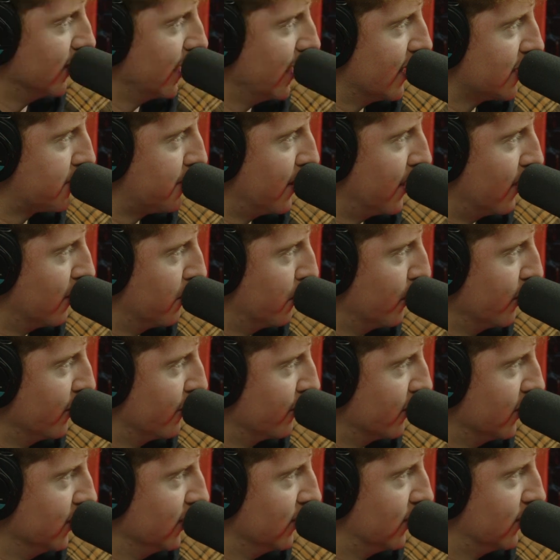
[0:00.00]
ass by her
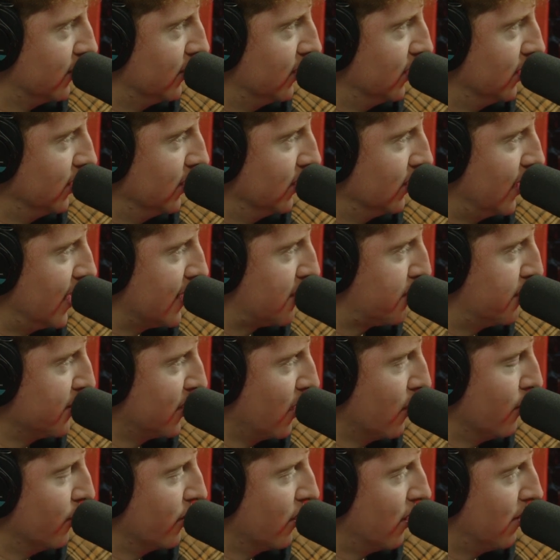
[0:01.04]
boyfriend, and that's been
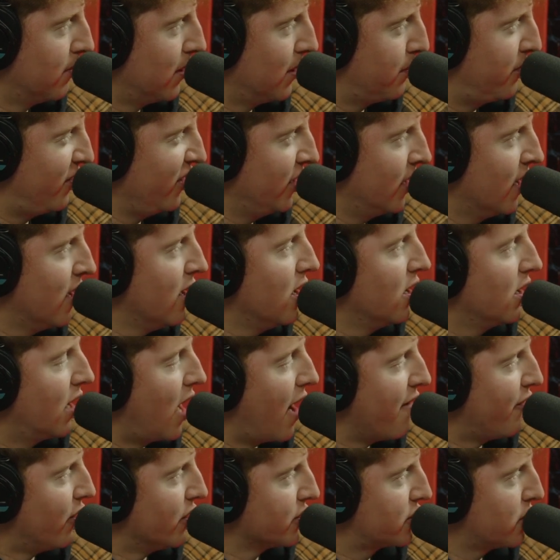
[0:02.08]
going on my feed.
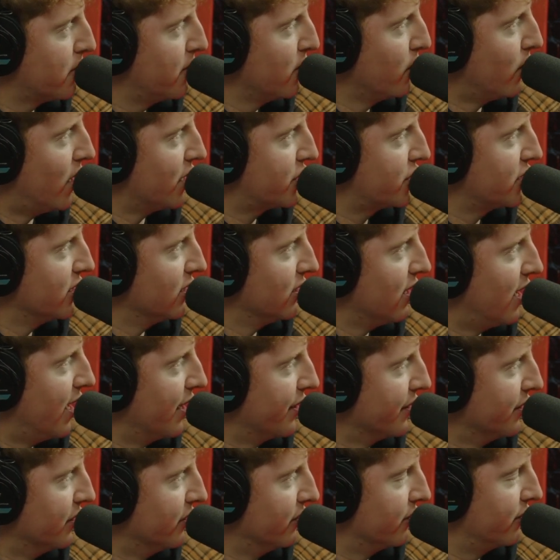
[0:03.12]
I've also been watching a lot
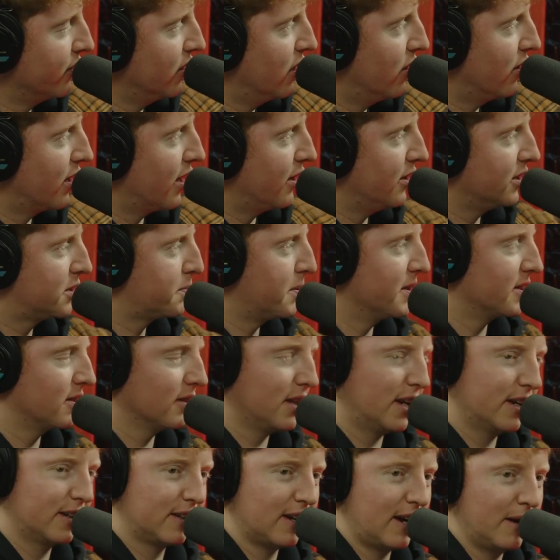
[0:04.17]
of. You know what I spent a
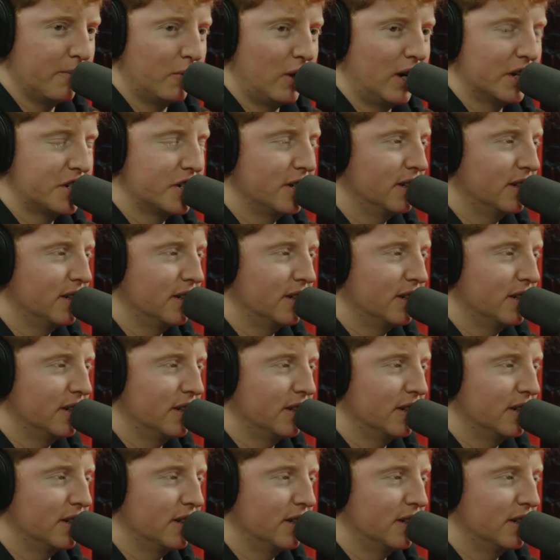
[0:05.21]
lot of time watching